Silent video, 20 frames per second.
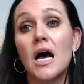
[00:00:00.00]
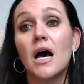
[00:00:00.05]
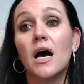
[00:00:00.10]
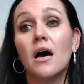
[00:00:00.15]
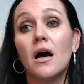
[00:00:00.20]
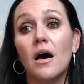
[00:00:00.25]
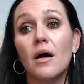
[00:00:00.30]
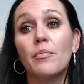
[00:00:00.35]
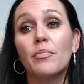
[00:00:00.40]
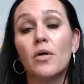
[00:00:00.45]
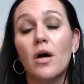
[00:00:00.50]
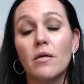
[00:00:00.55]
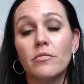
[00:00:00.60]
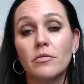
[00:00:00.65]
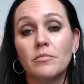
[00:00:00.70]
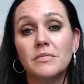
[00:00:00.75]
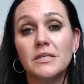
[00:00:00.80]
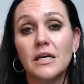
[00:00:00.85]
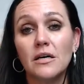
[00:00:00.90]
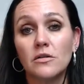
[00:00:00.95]
a
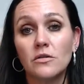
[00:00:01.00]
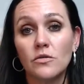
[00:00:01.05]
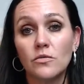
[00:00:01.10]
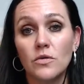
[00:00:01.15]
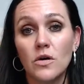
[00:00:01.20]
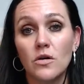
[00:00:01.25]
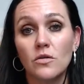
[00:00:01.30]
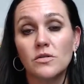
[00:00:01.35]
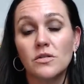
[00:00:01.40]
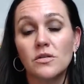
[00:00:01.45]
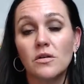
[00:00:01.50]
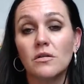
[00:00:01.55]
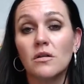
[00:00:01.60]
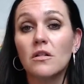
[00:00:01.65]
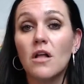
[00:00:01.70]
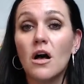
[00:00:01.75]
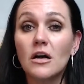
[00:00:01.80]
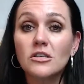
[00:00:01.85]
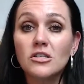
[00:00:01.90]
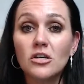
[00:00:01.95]
problem down the road. So the
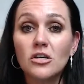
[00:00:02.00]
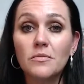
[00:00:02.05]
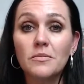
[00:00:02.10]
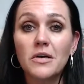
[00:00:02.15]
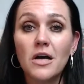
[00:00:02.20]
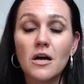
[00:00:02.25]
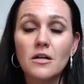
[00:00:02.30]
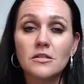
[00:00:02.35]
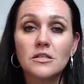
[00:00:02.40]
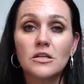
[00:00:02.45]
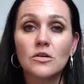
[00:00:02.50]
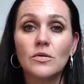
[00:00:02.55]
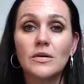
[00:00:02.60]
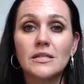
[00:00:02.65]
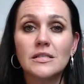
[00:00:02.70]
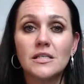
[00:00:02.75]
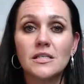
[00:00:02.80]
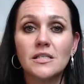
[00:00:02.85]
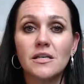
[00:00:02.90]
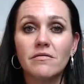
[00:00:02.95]
long-term
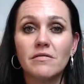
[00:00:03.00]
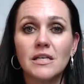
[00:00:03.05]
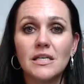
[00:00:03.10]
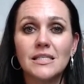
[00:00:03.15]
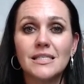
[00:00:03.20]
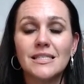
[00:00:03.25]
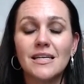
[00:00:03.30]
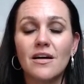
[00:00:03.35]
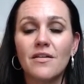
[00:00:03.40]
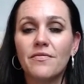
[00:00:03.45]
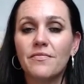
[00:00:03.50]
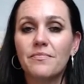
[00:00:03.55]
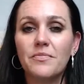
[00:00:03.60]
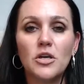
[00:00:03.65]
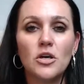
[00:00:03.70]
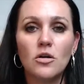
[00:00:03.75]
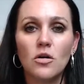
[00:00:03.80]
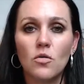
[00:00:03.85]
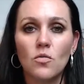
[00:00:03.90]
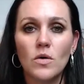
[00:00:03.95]
consequences of this stuff,
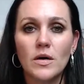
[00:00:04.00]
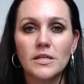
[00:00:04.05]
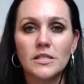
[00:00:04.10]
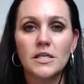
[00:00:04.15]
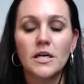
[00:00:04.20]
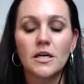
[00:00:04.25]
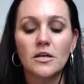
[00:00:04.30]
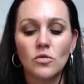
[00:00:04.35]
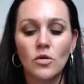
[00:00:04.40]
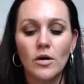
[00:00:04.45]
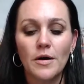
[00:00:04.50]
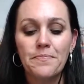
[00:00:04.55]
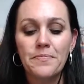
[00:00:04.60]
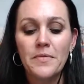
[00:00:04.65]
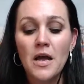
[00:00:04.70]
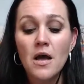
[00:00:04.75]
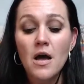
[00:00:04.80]
you don't want to ignore.